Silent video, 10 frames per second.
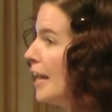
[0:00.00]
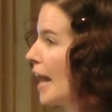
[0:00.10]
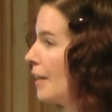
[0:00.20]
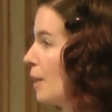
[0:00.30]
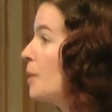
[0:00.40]

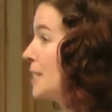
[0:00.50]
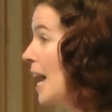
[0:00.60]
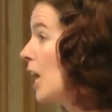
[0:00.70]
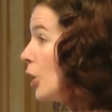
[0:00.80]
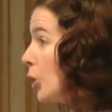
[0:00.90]
And let me
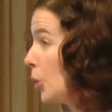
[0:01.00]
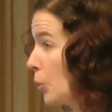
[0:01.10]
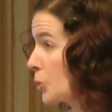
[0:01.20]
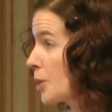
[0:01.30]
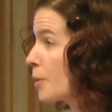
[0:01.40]
tell
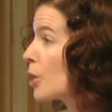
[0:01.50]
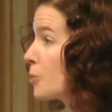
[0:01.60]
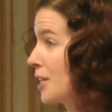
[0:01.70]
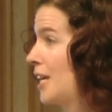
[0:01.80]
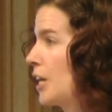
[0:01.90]
you, some of
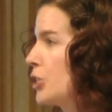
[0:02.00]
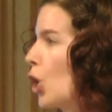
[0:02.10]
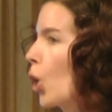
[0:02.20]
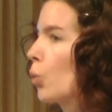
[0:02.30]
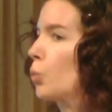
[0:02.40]
those kids
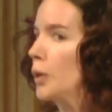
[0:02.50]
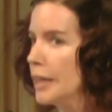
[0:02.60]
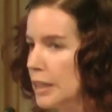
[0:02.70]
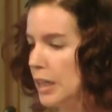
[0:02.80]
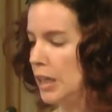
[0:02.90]
are
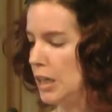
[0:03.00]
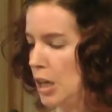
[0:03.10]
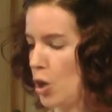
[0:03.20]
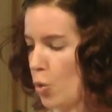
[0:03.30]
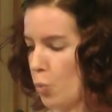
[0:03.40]
really
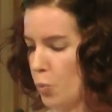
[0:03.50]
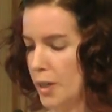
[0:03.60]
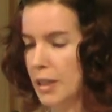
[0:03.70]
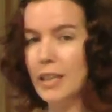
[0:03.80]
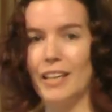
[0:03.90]

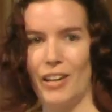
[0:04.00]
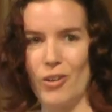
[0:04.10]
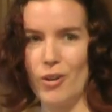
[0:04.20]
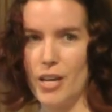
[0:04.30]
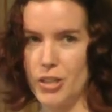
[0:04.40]

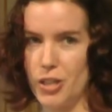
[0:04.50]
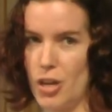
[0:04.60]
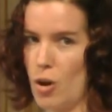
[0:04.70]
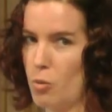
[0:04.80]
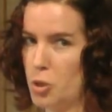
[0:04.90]
curious to
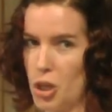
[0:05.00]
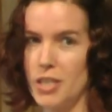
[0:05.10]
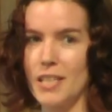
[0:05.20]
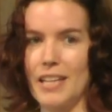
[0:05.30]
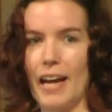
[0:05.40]
know
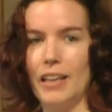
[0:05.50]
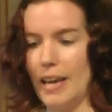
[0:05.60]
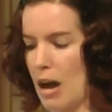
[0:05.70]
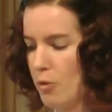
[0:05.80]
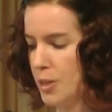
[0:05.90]
just exactly
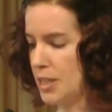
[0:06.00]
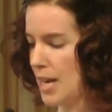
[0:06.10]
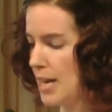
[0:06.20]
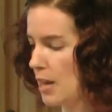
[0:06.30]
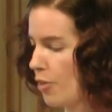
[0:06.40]
how this
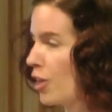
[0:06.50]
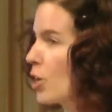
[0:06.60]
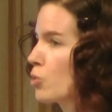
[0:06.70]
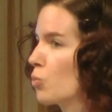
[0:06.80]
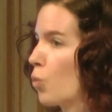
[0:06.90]
skating
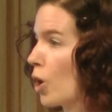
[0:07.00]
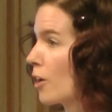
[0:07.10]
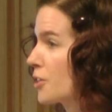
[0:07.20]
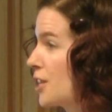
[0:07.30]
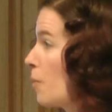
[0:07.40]
thing
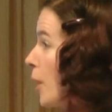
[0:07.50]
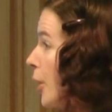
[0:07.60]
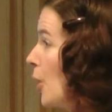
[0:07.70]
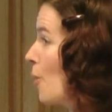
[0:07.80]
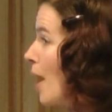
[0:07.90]
works. They want to
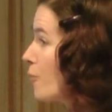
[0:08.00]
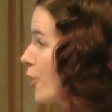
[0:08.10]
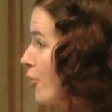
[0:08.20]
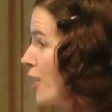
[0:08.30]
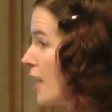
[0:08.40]
know
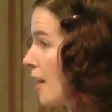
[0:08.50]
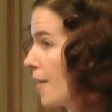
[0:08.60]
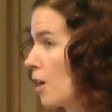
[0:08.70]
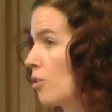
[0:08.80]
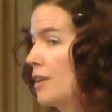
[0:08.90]
everything, and
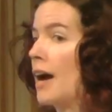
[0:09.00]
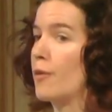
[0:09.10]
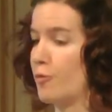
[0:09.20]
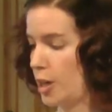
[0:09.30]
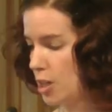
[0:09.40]
they are not
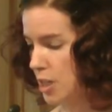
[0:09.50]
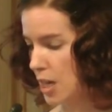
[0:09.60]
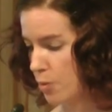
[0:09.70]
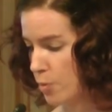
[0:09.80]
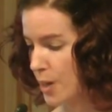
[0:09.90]
afraid to
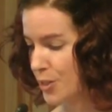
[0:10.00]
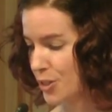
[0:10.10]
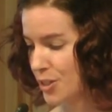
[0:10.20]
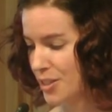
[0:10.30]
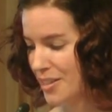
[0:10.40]
take
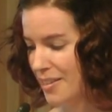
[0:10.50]
risks.